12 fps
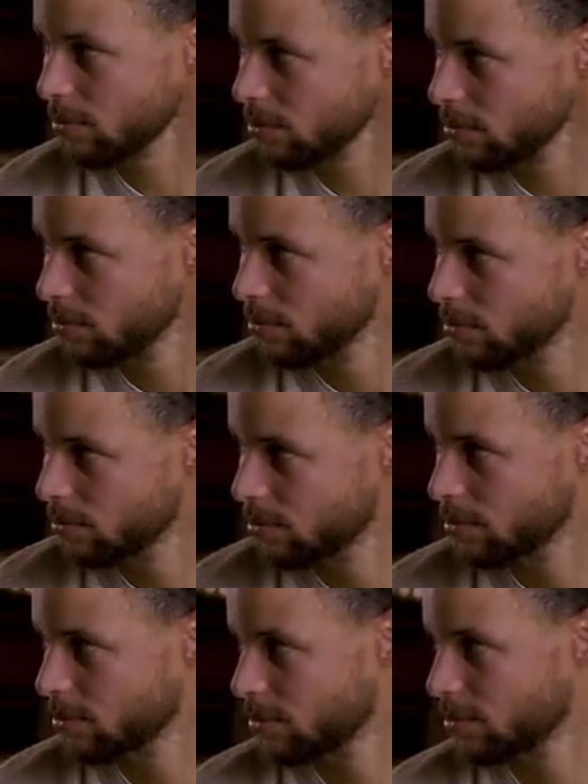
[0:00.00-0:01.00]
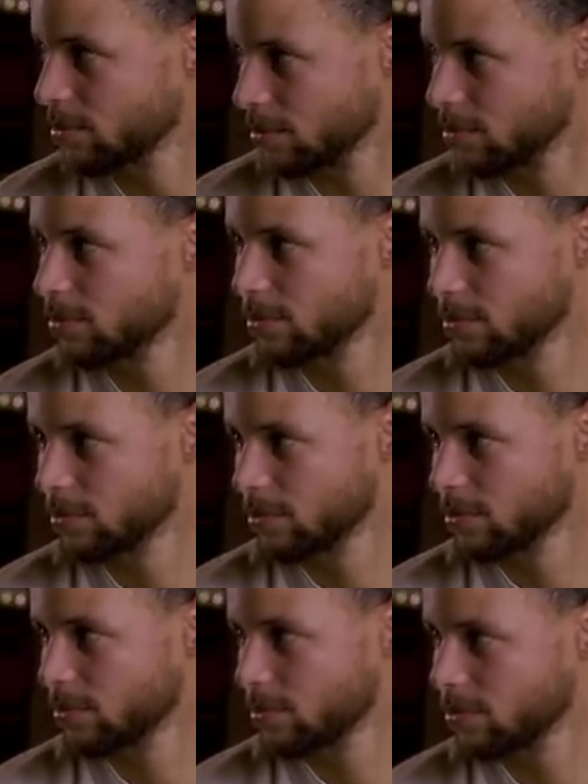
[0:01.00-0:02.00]

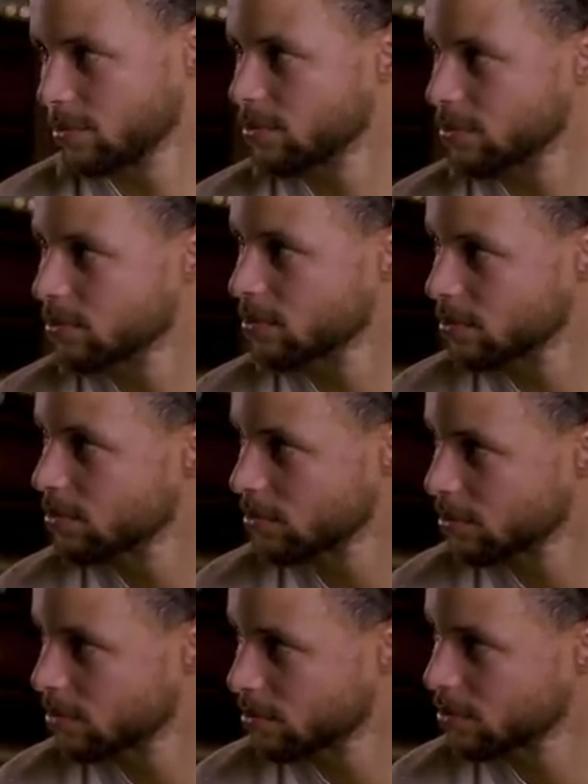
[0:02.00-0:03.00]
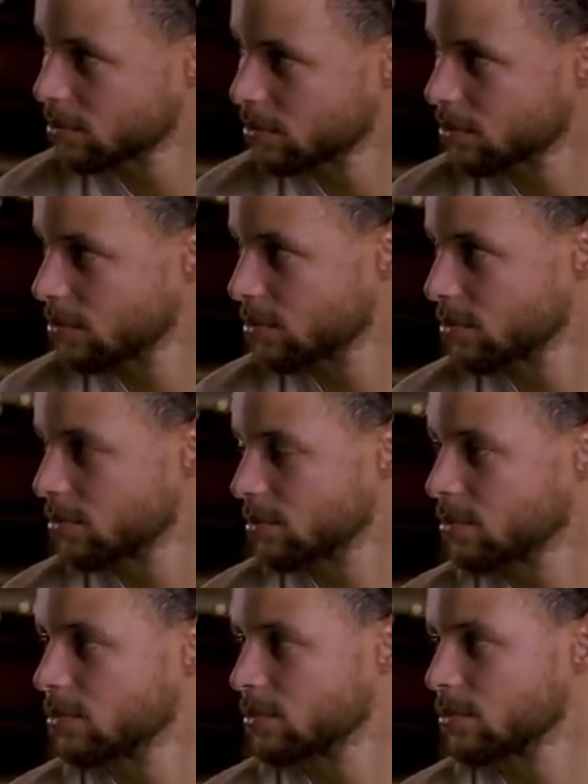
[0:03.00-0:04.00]

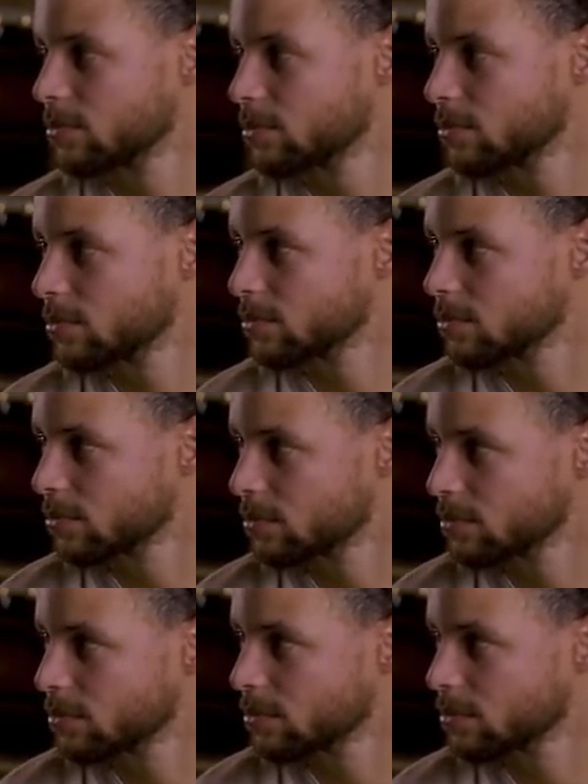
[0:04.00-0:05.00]
(not speaking)